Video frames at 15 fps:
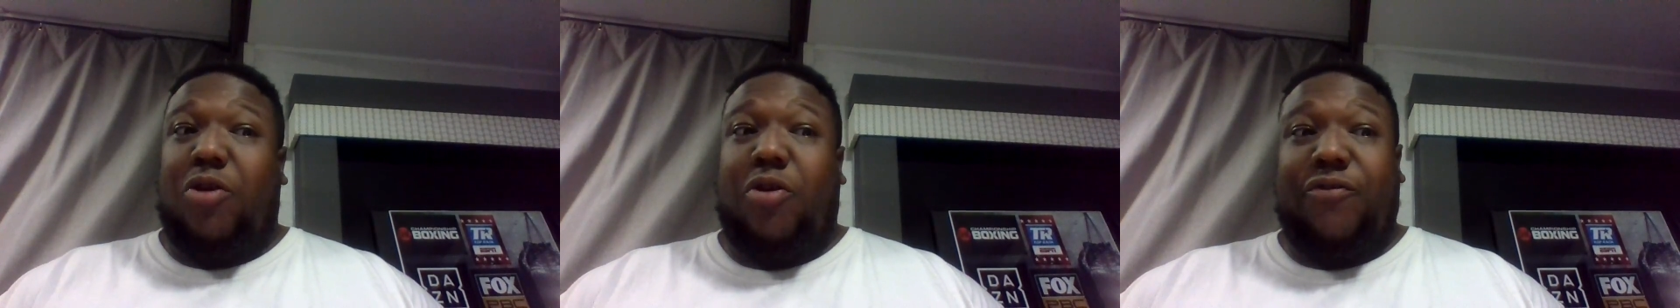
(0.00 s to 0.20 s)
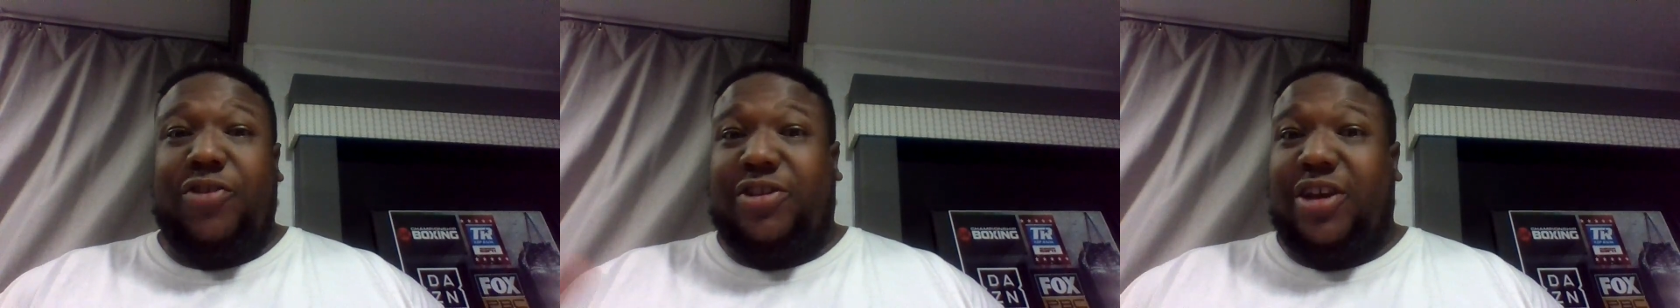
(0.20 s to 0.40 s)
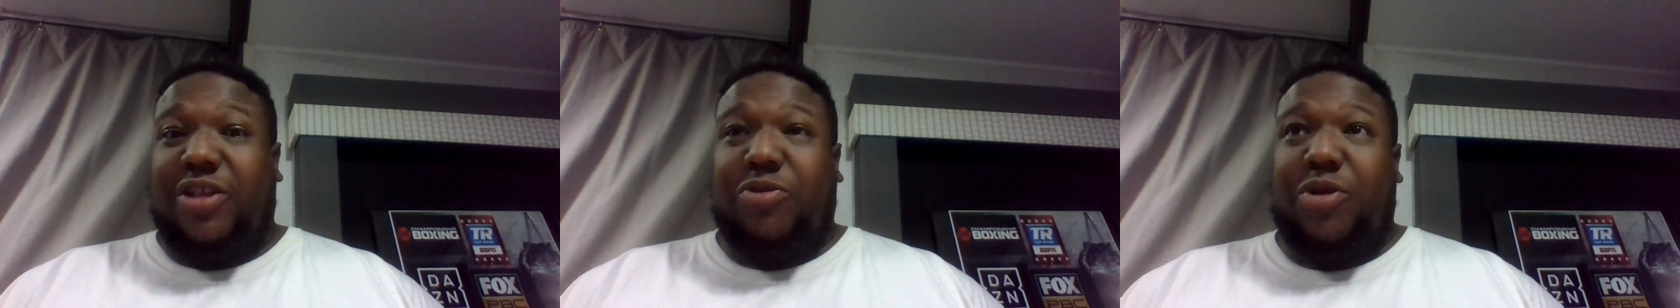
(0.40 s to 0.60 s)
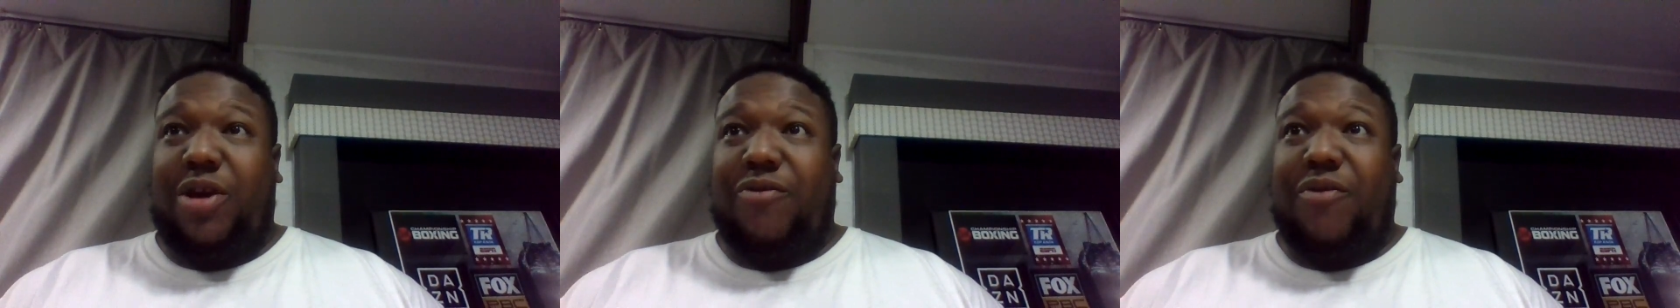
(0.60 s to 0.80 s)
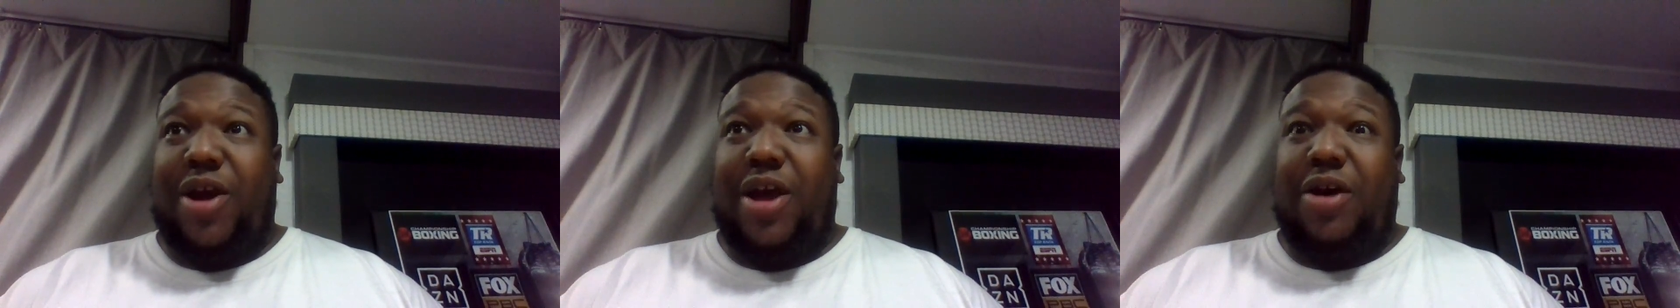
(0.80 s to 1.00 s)
Or if it's the other way
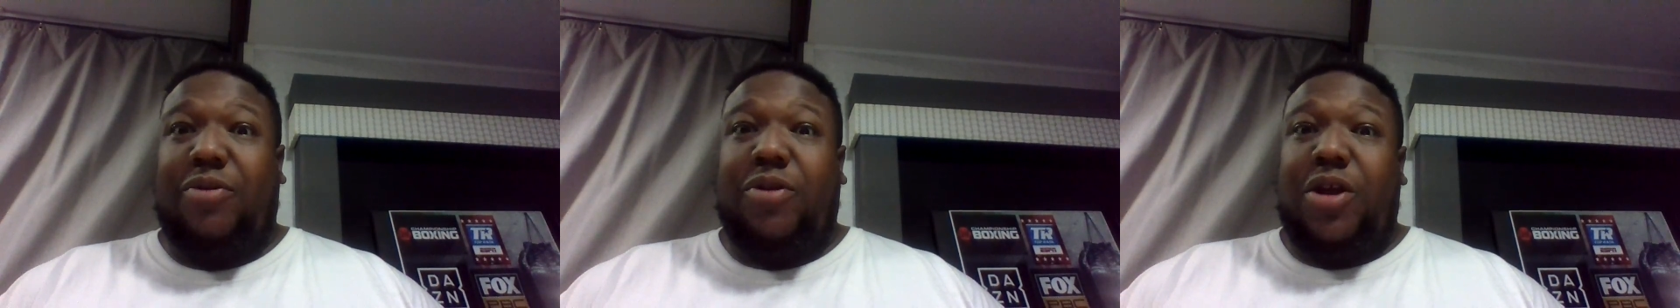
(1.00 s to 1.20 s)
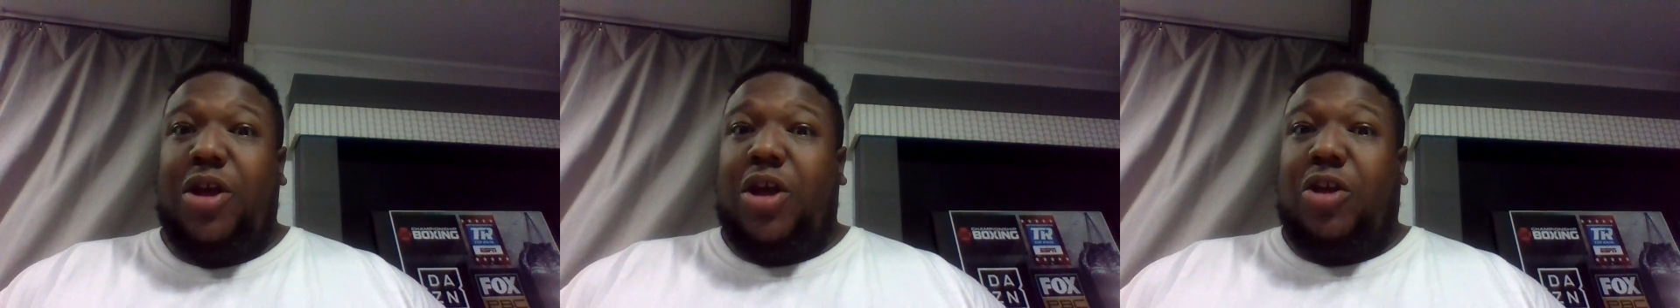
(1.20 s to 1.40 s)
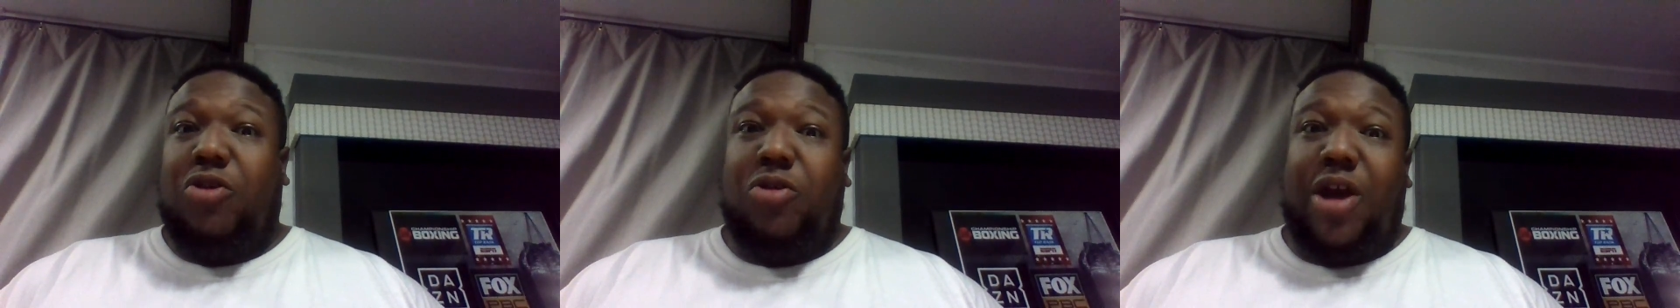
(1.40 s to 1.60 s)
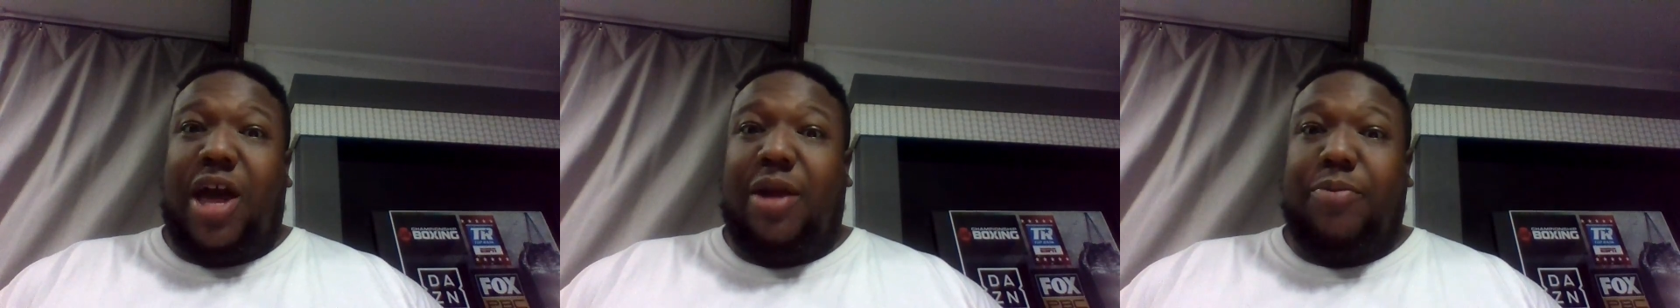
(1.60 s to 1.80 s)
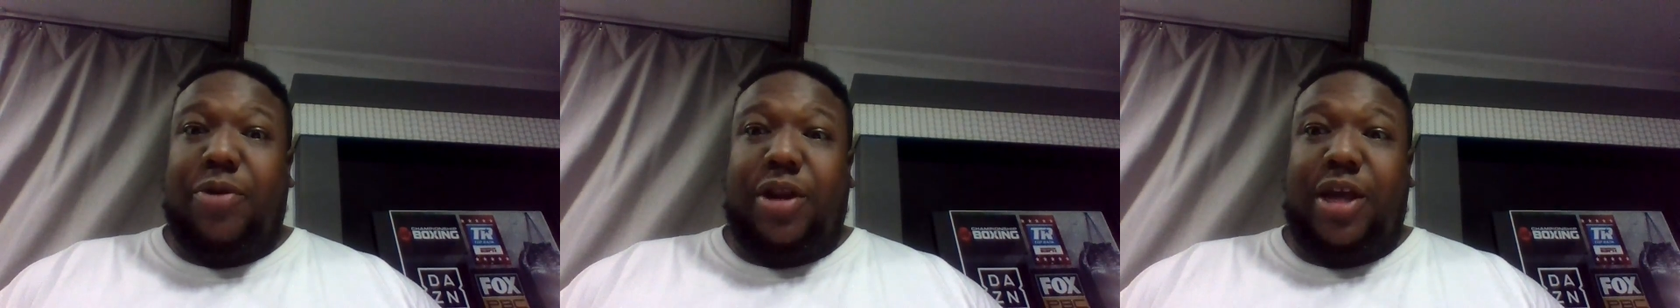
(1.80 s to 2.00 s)
around, you got
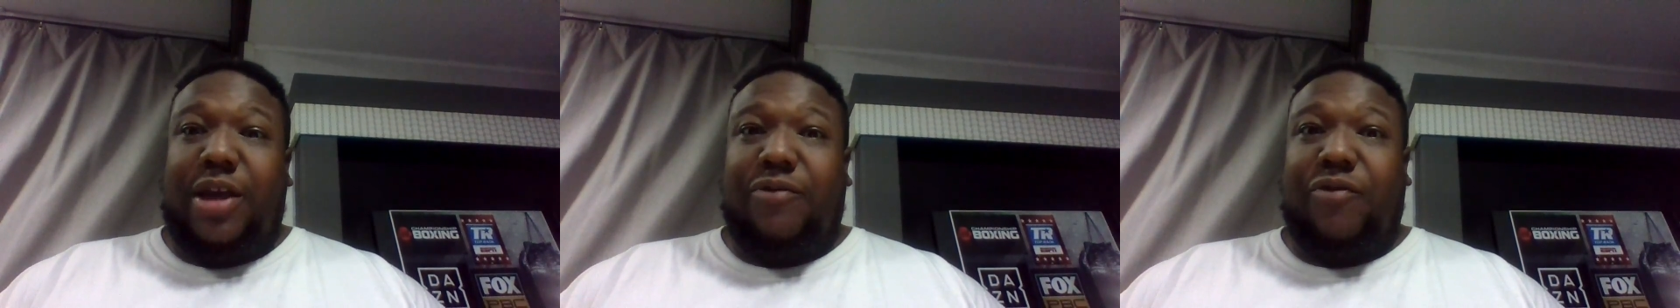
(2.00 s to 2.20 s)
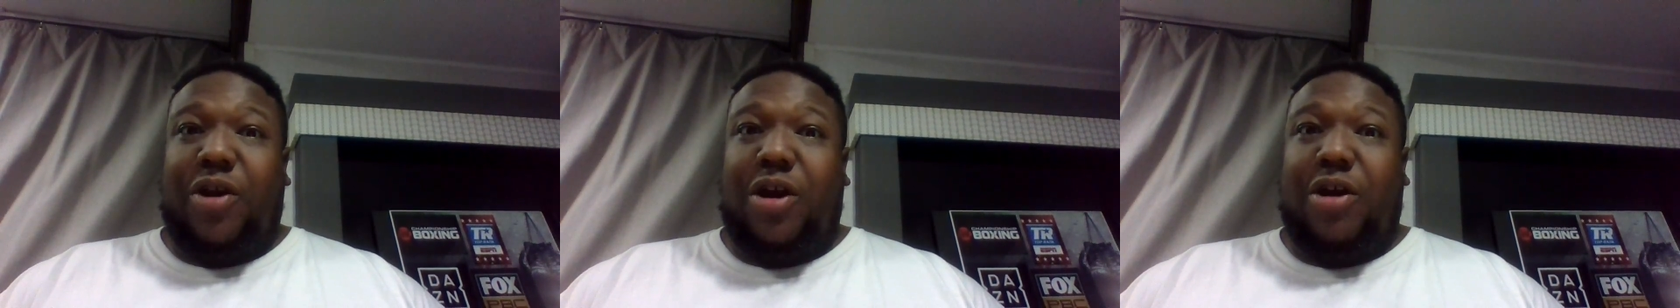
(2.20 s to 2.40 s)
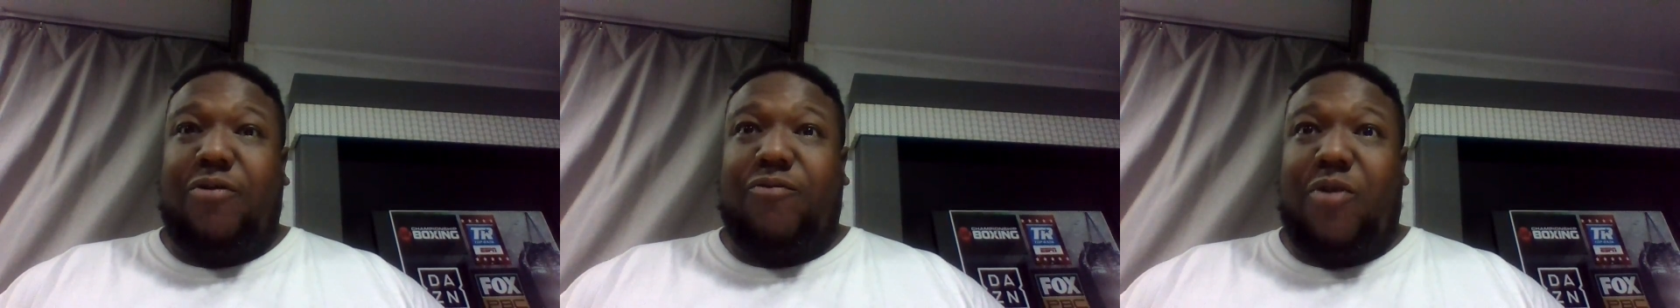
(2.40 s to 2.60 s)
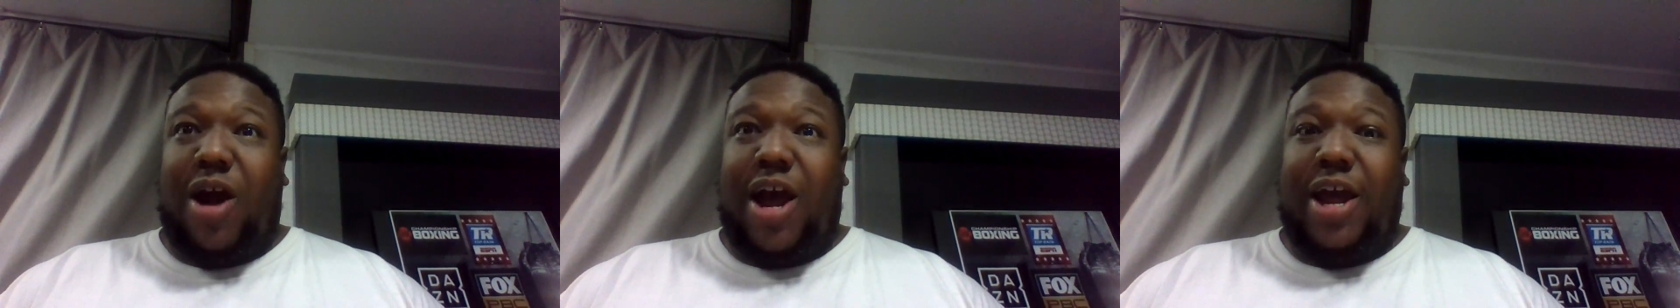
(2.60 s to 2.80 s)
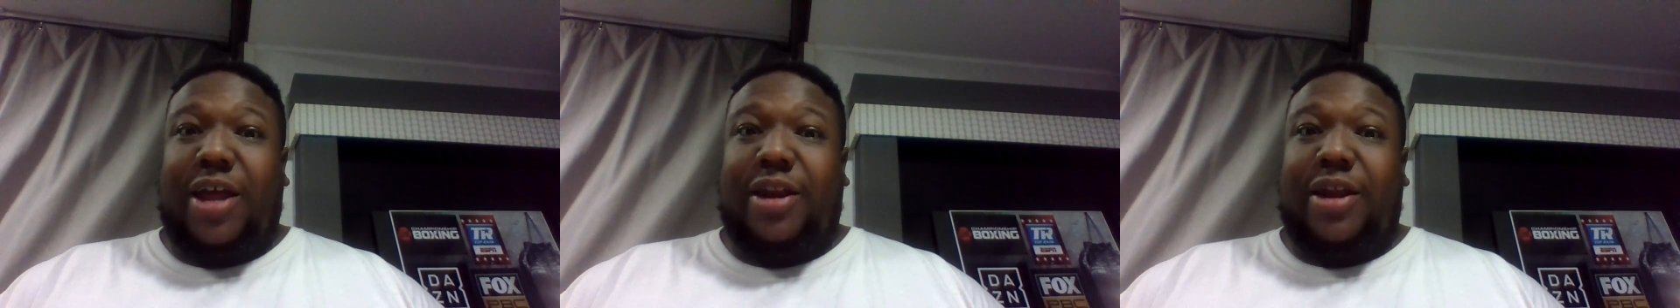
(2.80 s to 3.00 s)
to believe
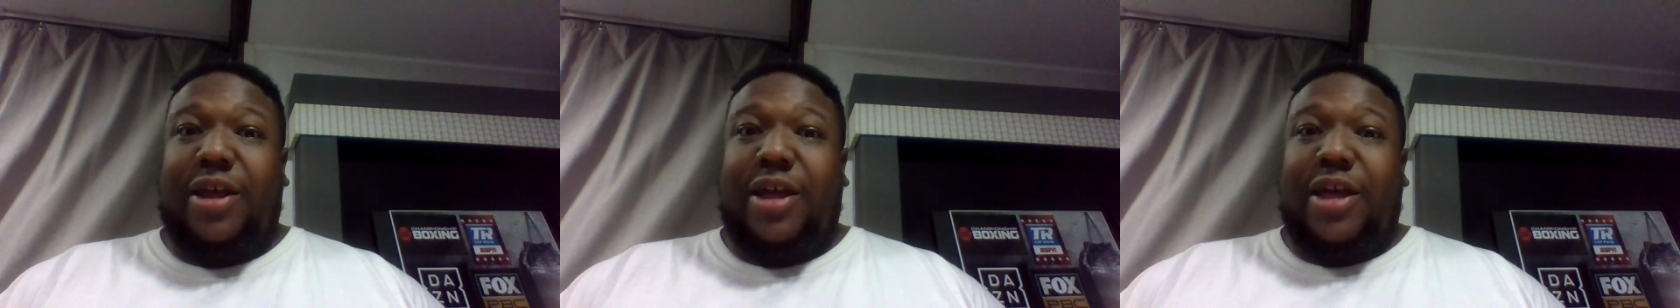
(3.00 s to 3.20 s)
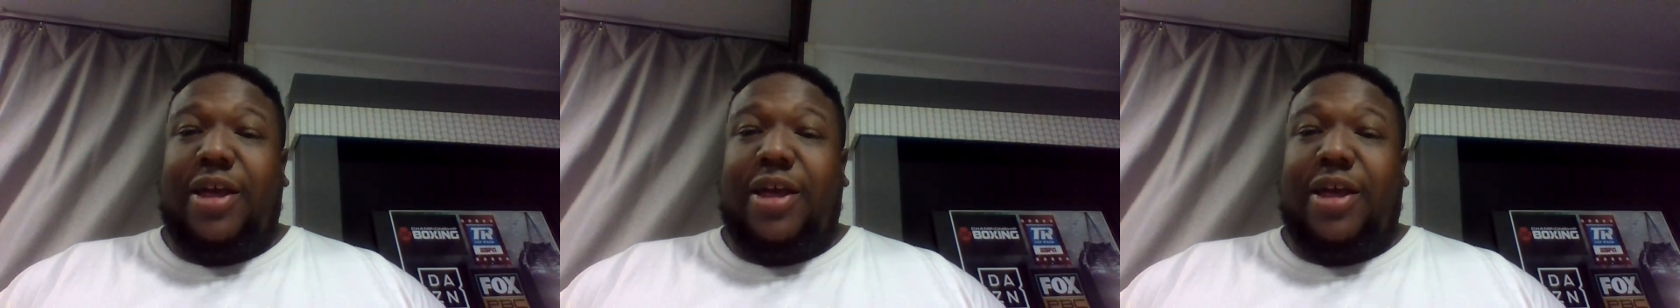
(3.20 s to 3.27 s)
Ryan,